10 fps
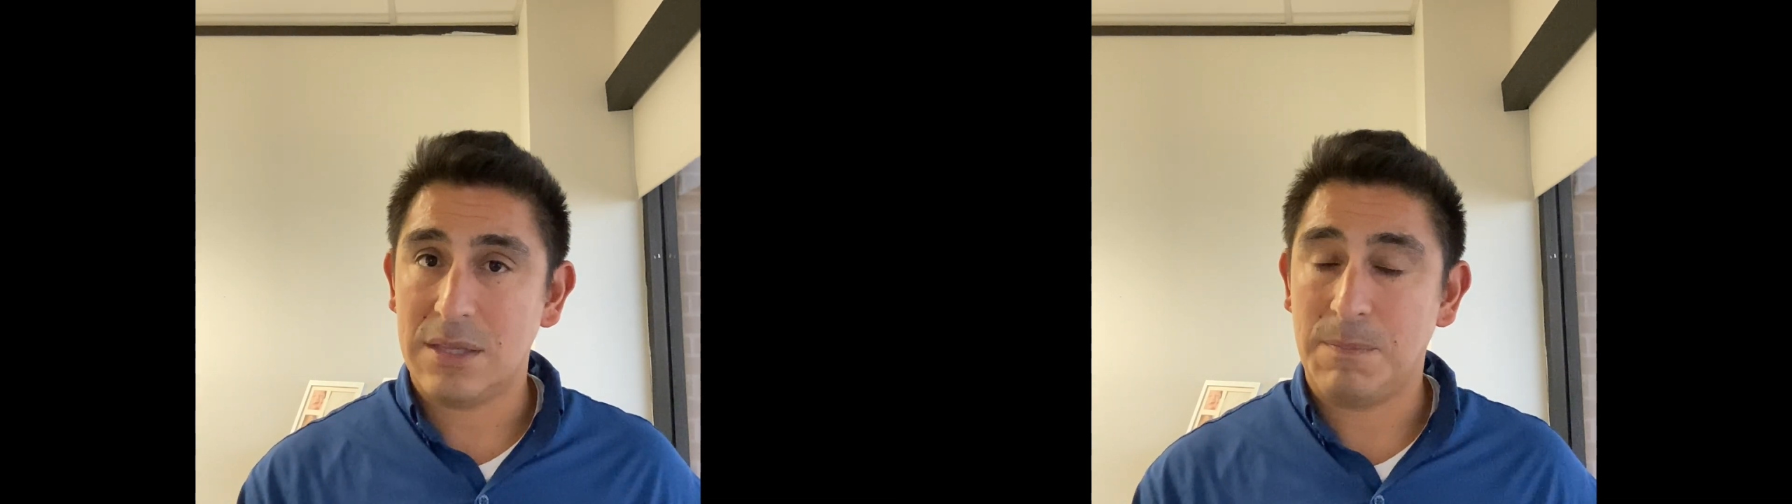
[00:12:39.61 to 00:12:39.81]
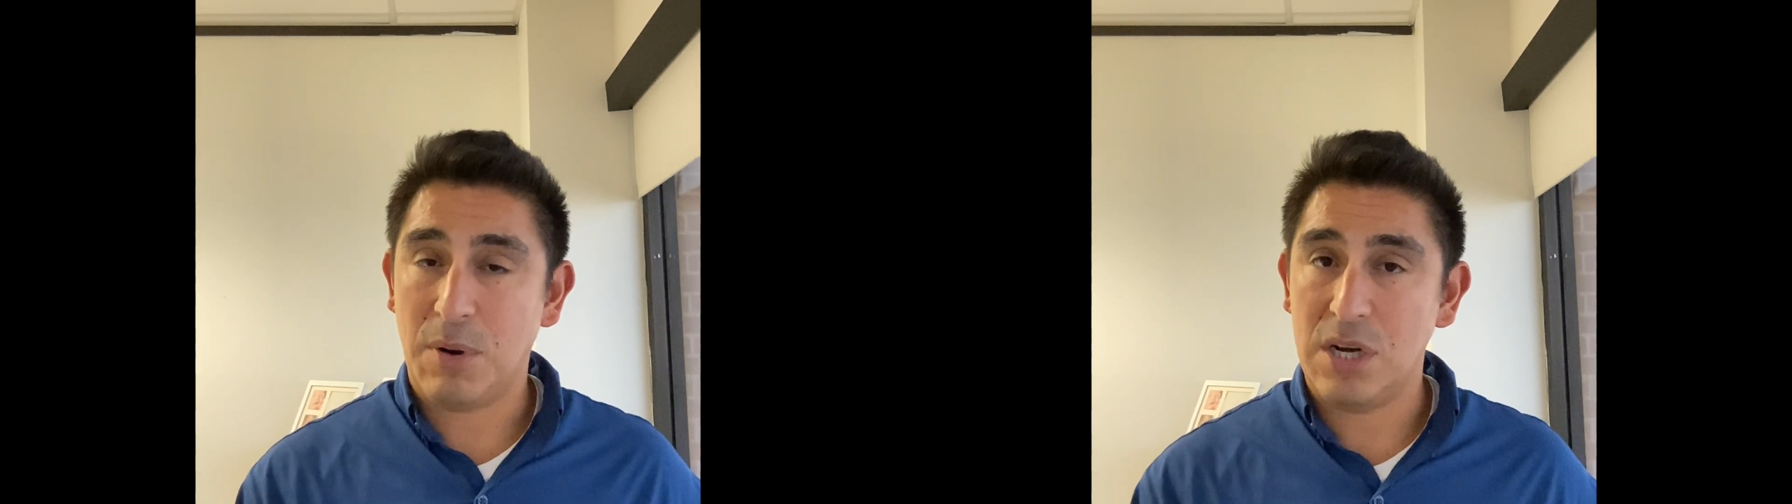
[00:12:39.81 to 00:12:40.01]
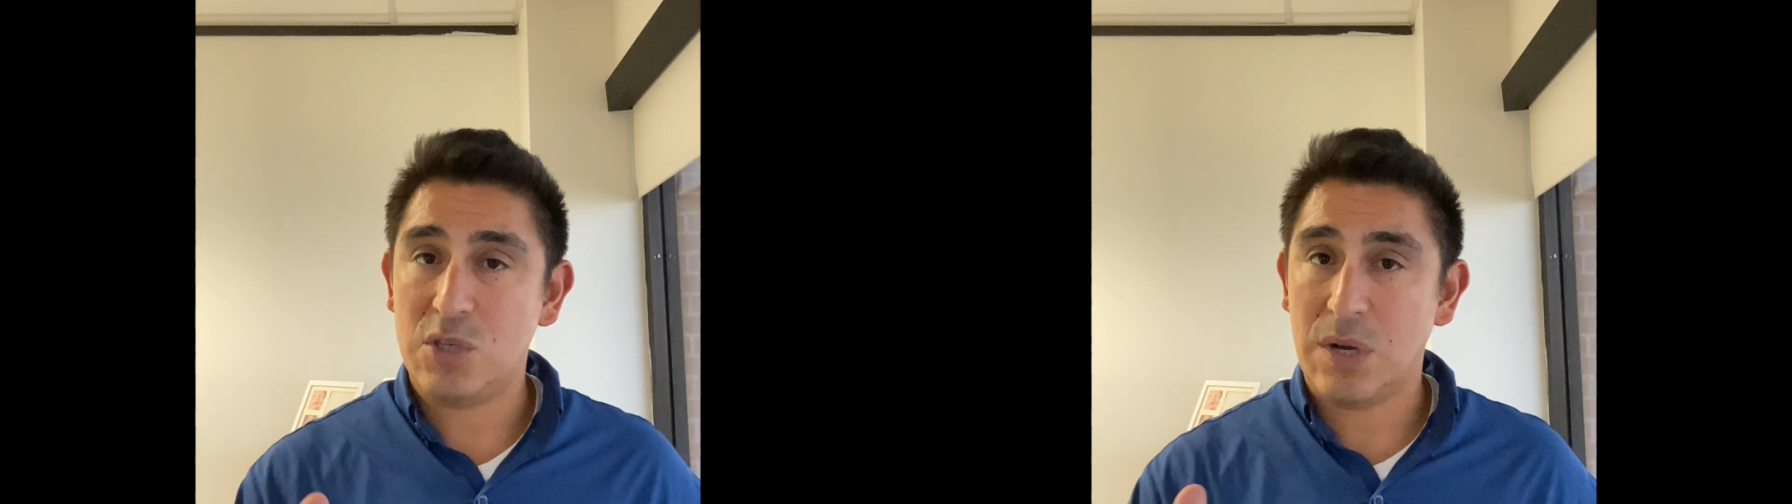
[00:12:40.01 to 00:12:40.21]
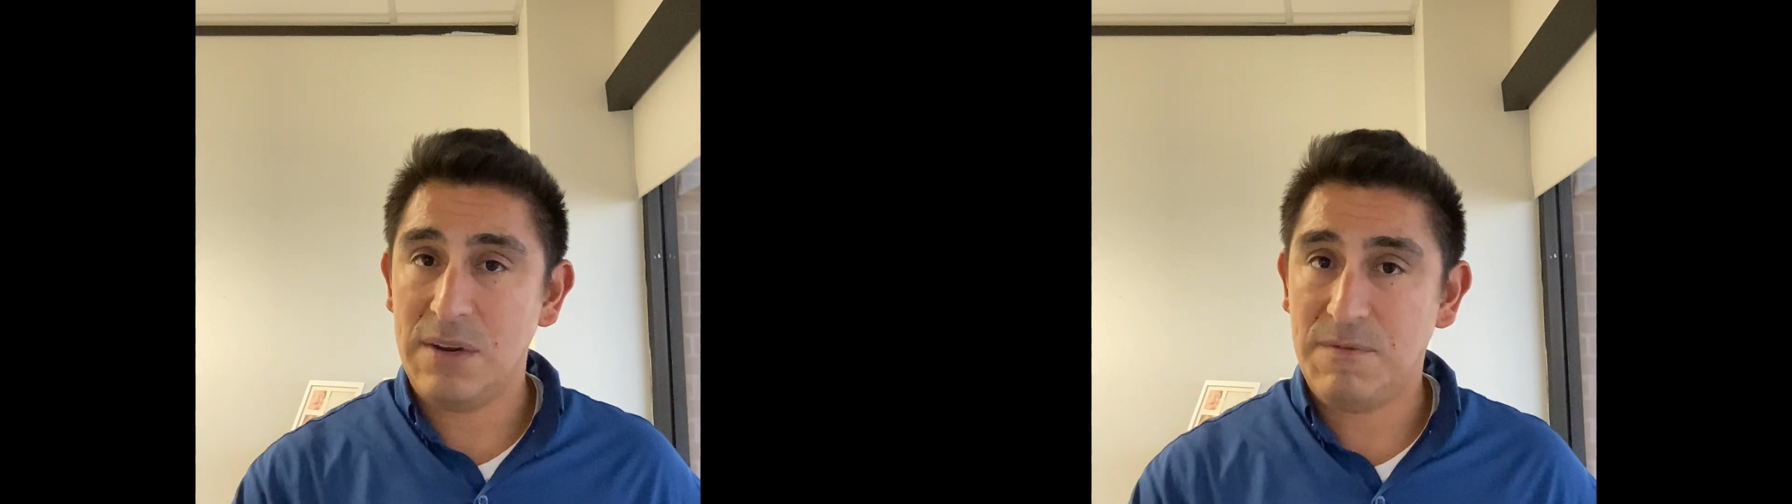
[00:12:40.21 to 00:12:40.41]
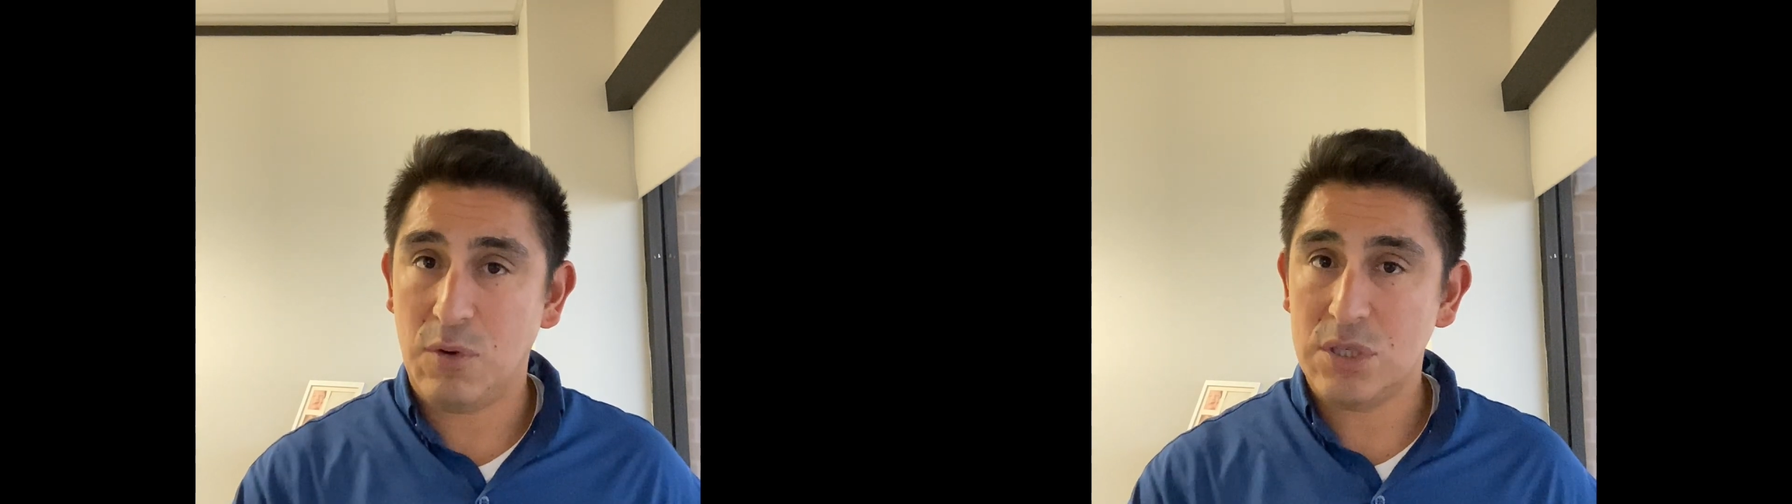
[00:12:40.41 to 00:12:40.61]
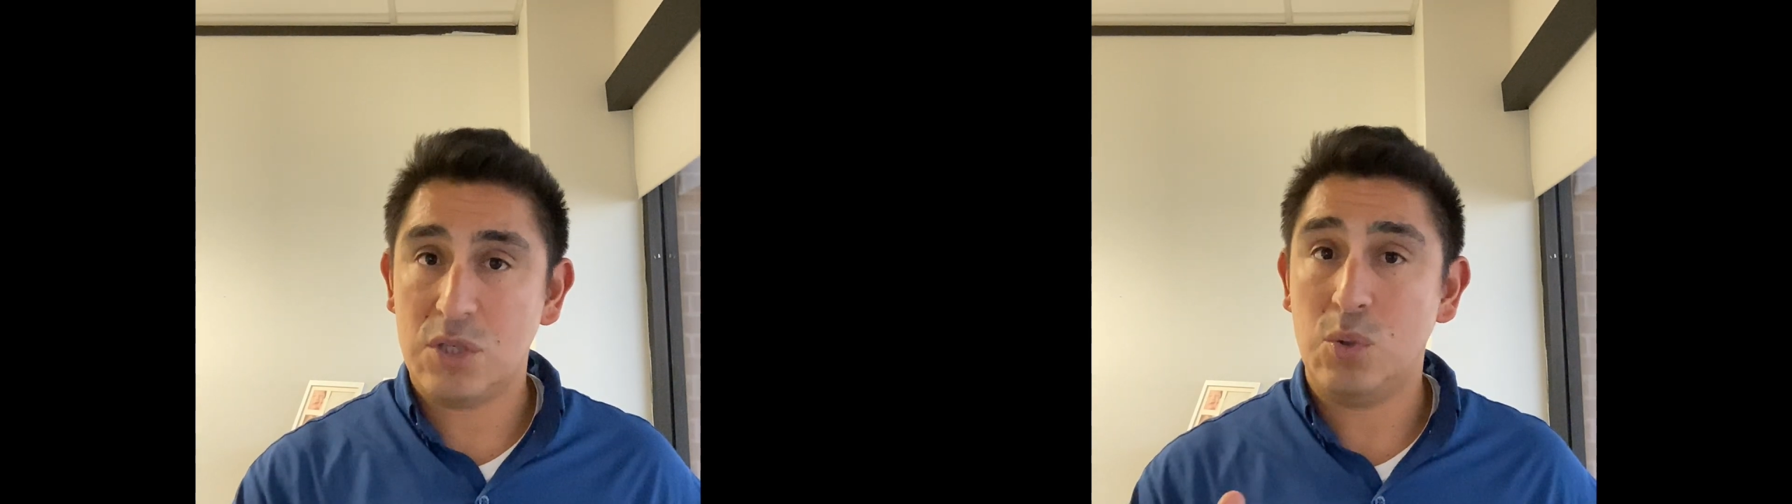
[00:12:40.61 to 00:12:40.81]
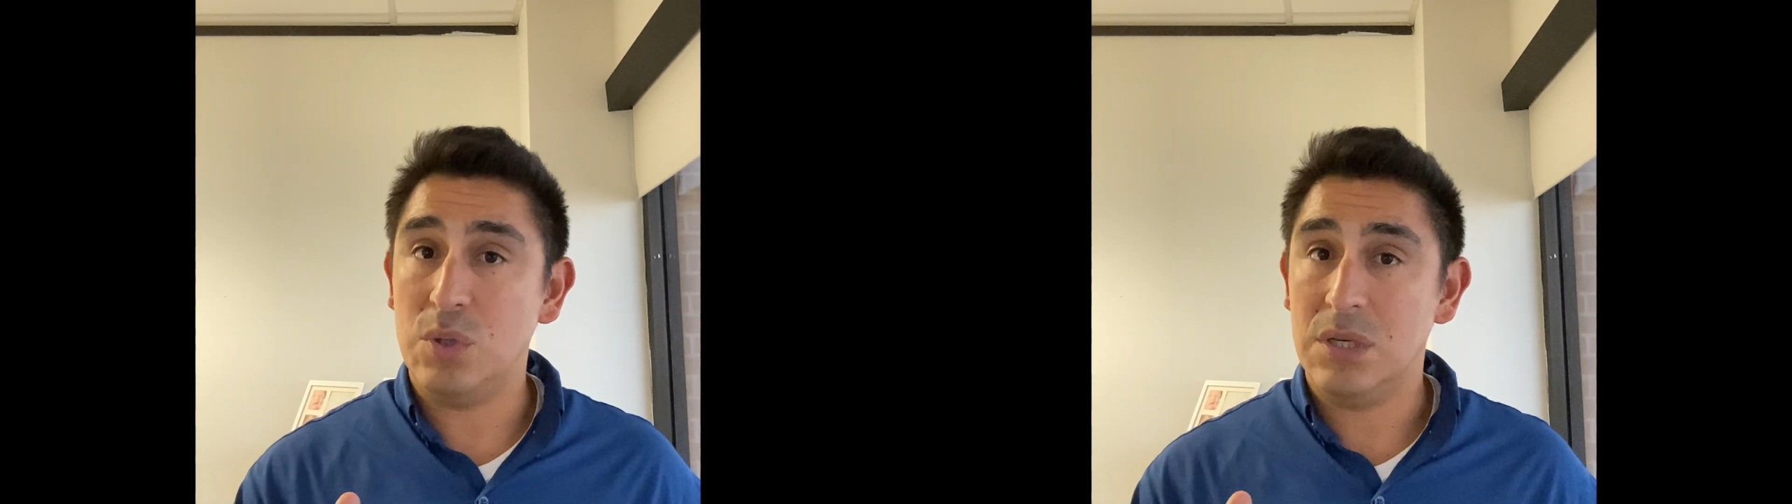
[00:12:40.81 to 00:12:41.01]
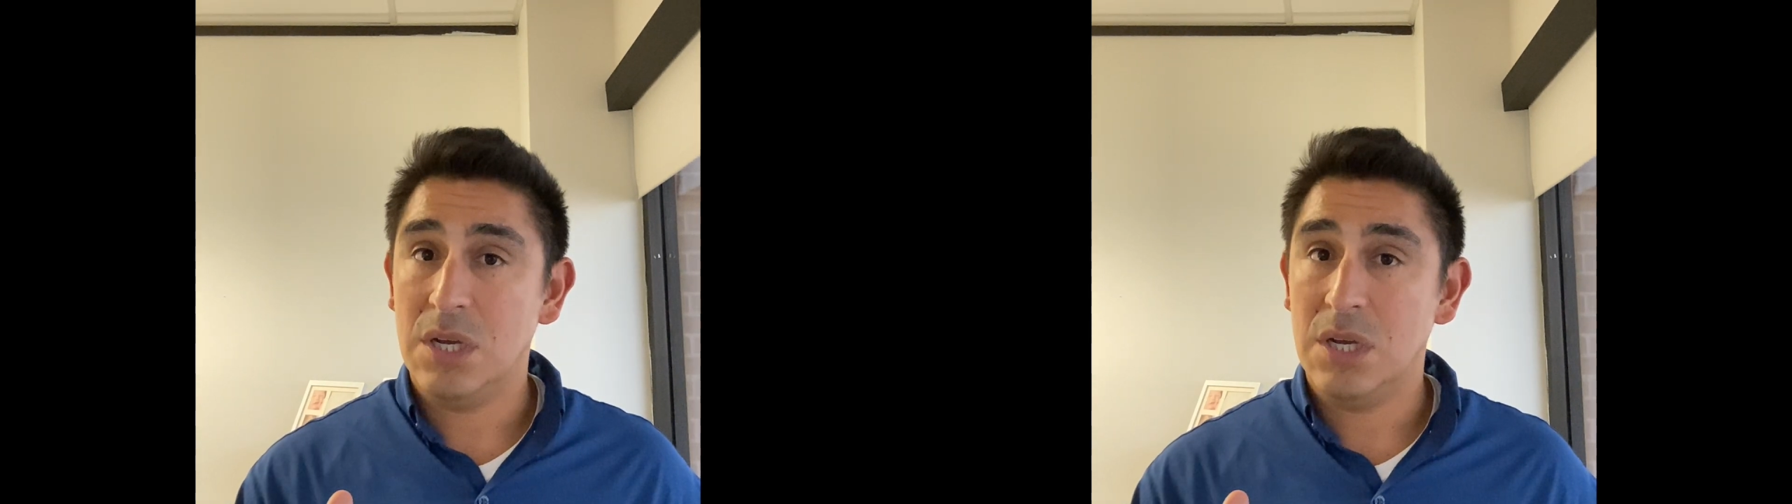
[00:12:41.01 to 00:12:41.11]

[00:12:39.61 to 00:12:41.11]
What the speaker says: the party trying to enforce it who